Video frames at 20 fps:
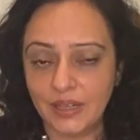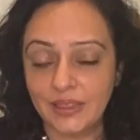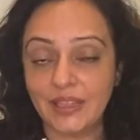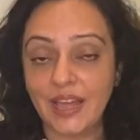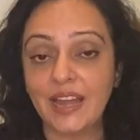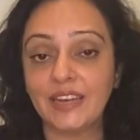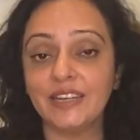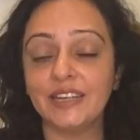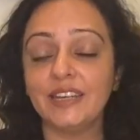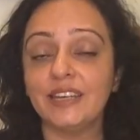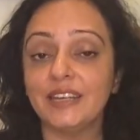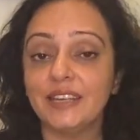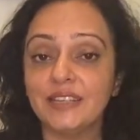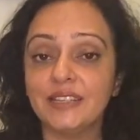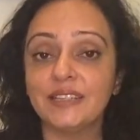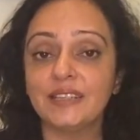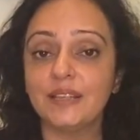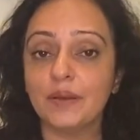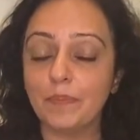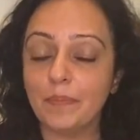That is
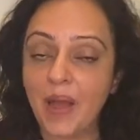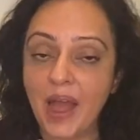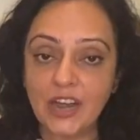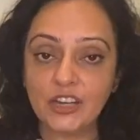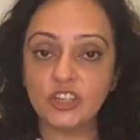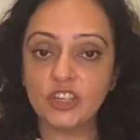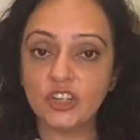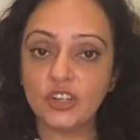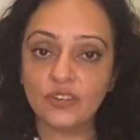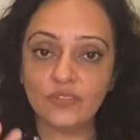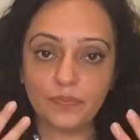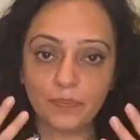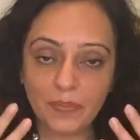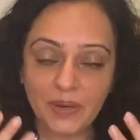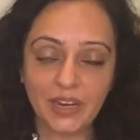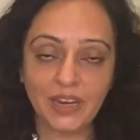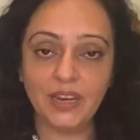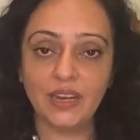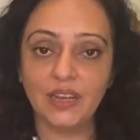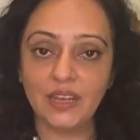the magic of
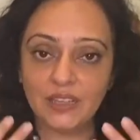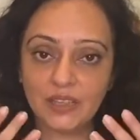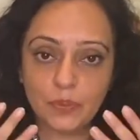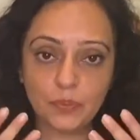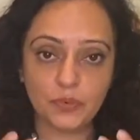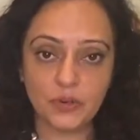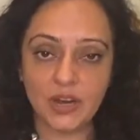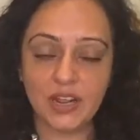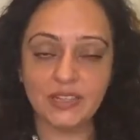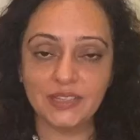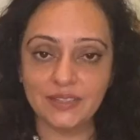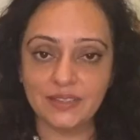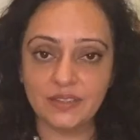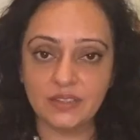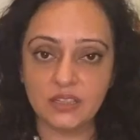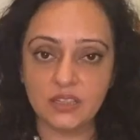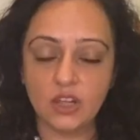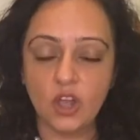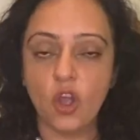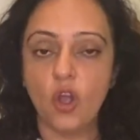being in the
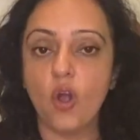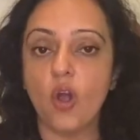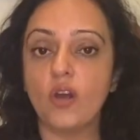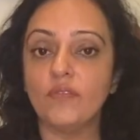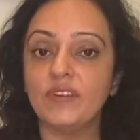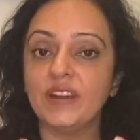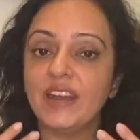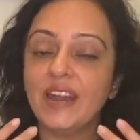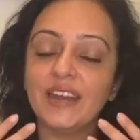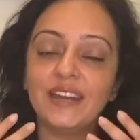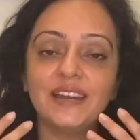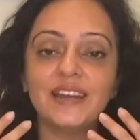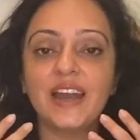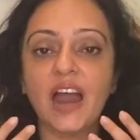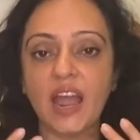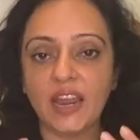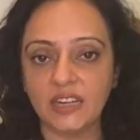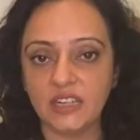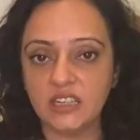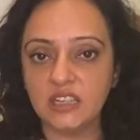presence of an
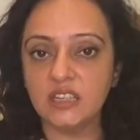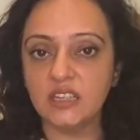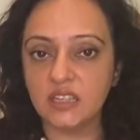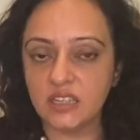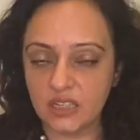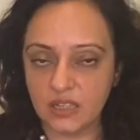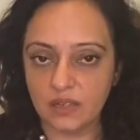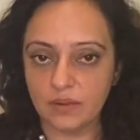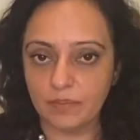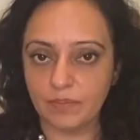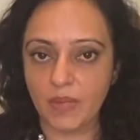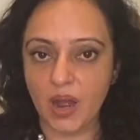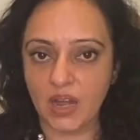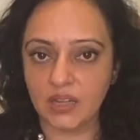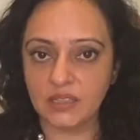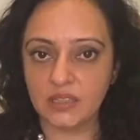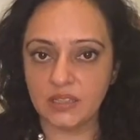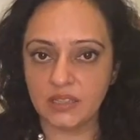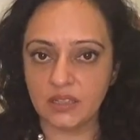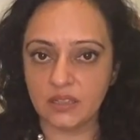enlightened
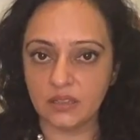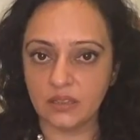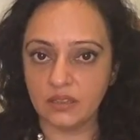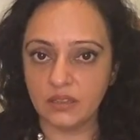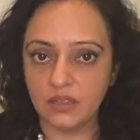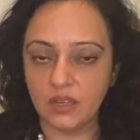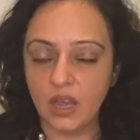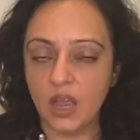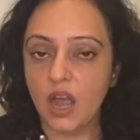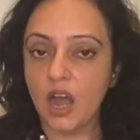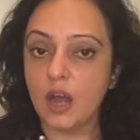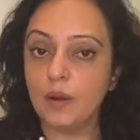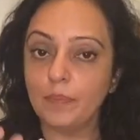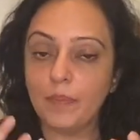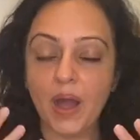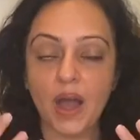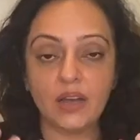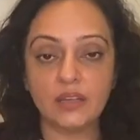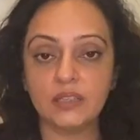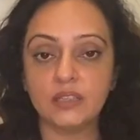master, a
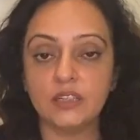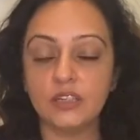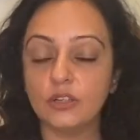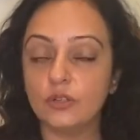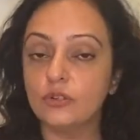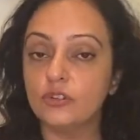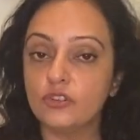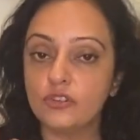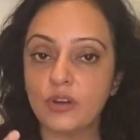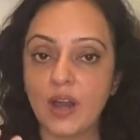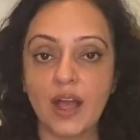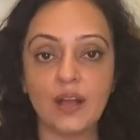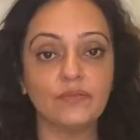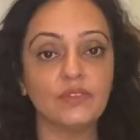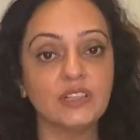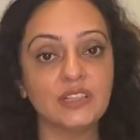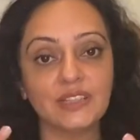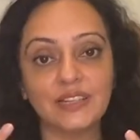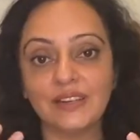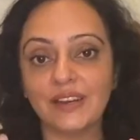master who
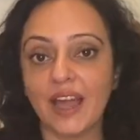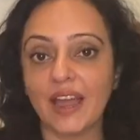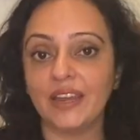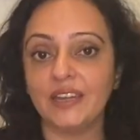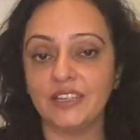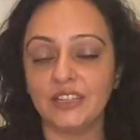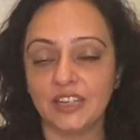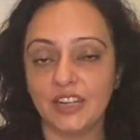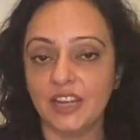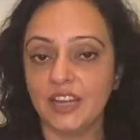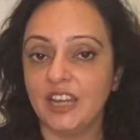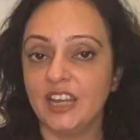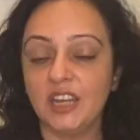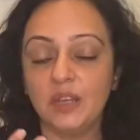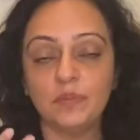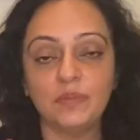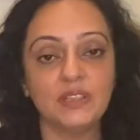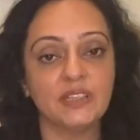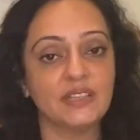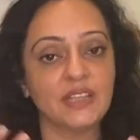travels light
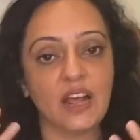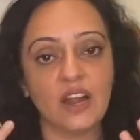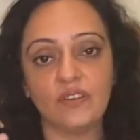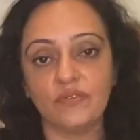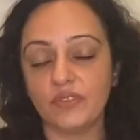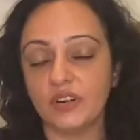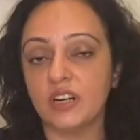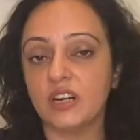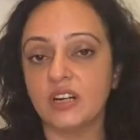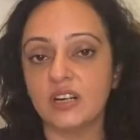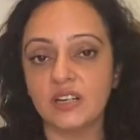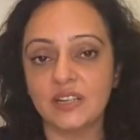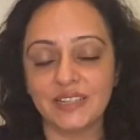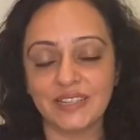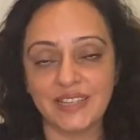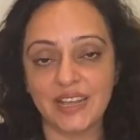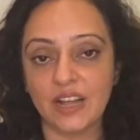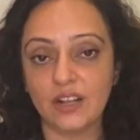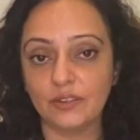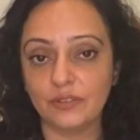himself or
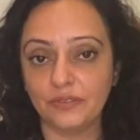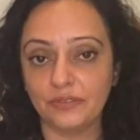herself.